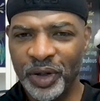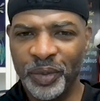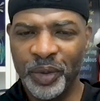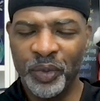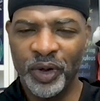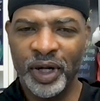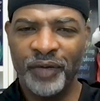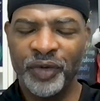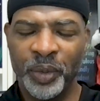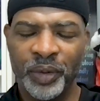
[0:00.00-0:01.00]
a little bit more
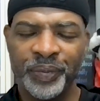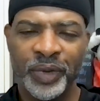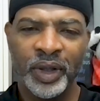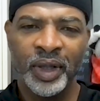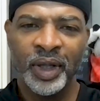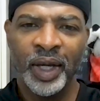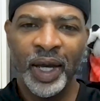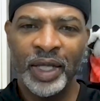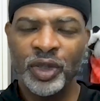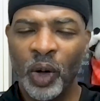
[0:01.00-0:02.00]
comfortable.
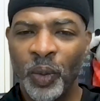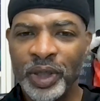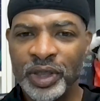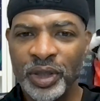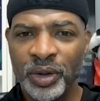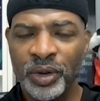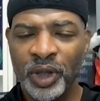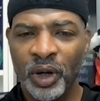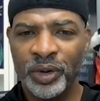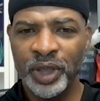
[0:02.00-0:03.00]
And so I went to the
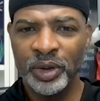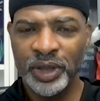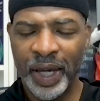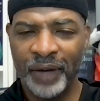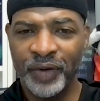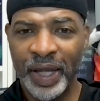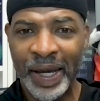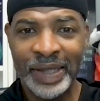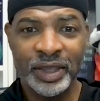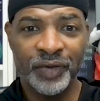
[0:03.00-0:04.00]
hotel staff and
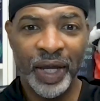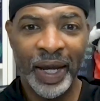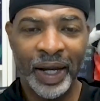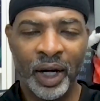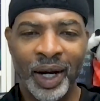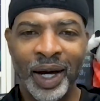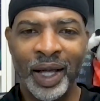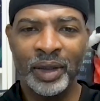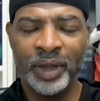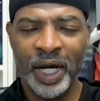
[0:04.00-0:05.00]
asked if they had a
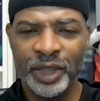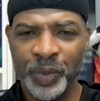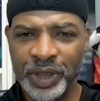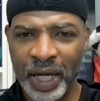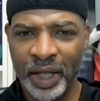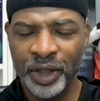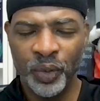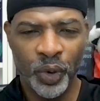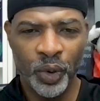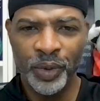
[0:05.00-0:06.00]
ho- hospitality
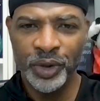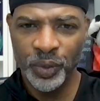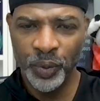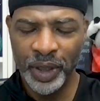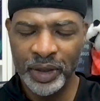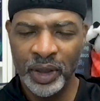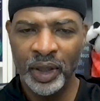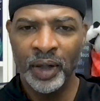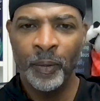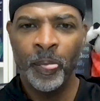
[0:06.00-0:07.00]
room or suite
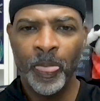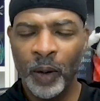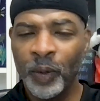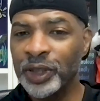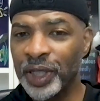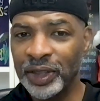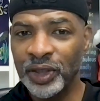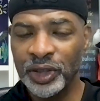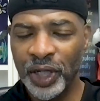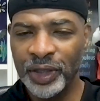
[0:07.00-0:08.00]
in which guests
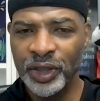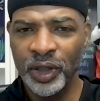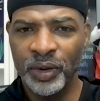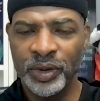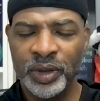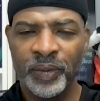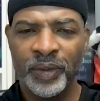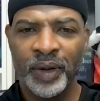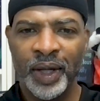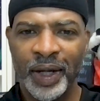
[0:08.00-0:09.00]
could change clothes.
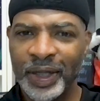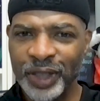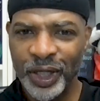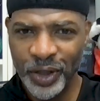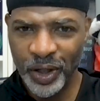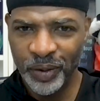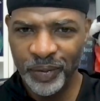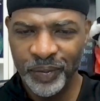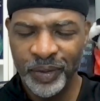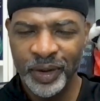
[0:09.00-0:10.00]
And they said no.
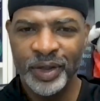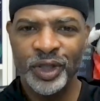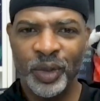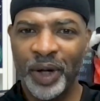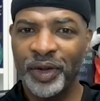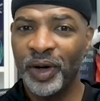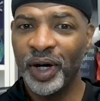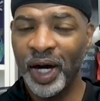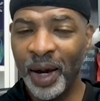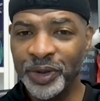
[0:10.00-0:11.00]
So my other
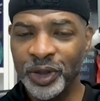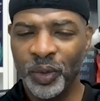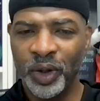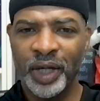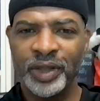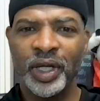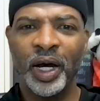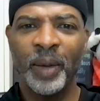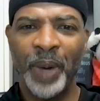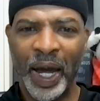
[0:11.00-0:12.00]
option was
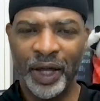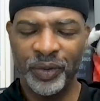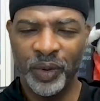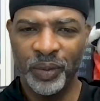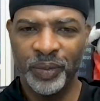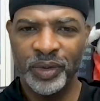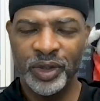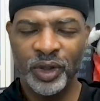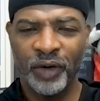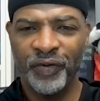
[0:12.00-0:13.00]
a bathroom.
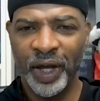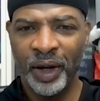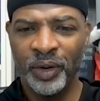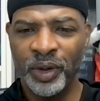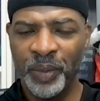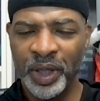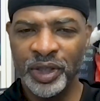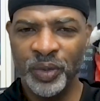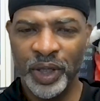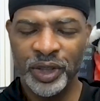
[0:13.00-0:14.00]
So I found a
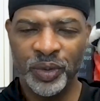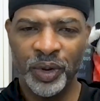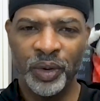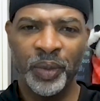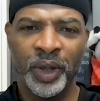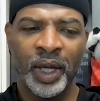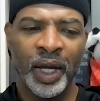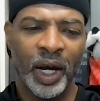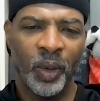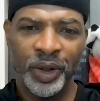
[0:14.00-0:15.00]
men's restroom.
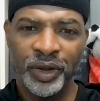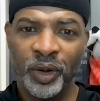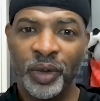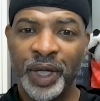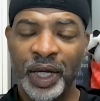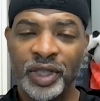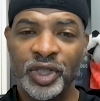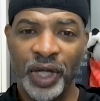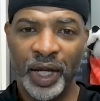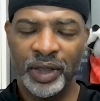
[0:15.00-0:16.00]
I went there to begin to
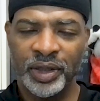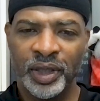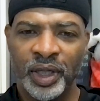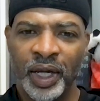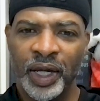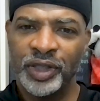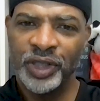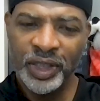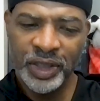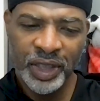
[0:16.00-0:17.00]
change. And
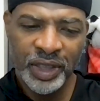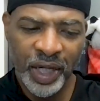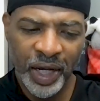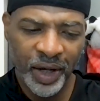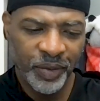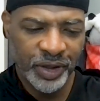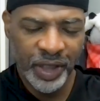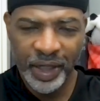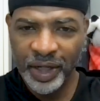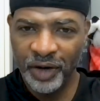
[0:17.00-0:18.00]
just as I was
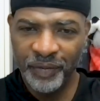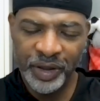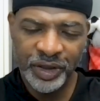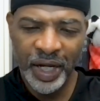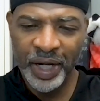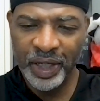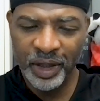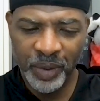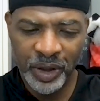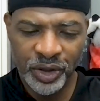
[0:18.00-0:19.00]
taking off my
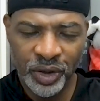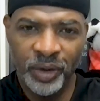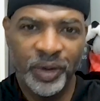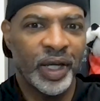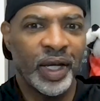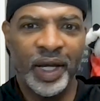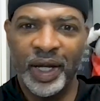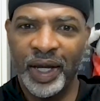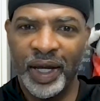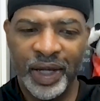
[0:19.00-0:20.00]
jacket, my shirt,
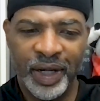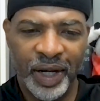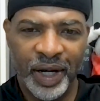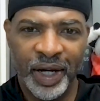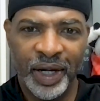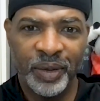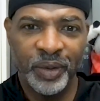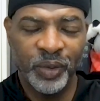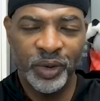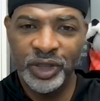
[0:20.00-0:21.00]
and I
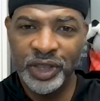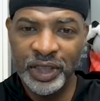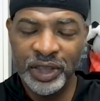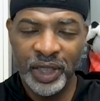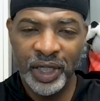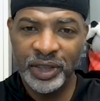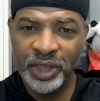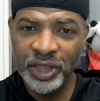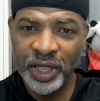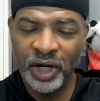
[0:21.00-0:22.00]
was just uh,
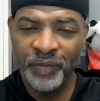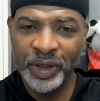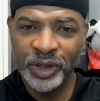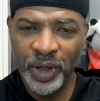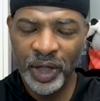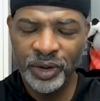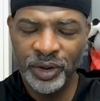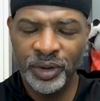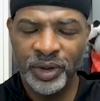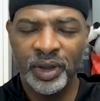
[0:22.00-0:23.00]
just taking off my
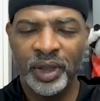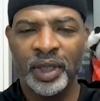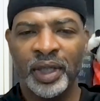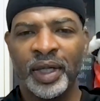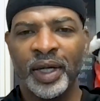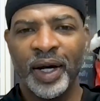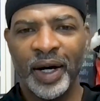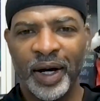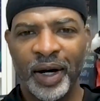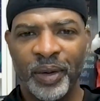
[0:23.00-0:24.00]
trousers.
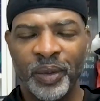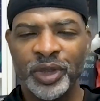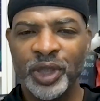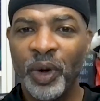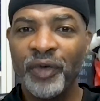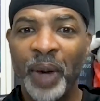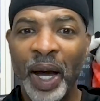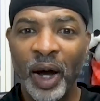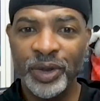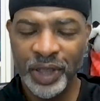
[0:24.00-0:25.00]
Uh, someone from
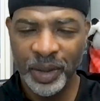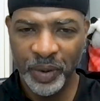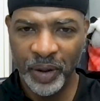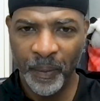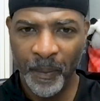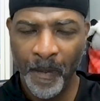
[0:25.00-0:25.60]
housekeeping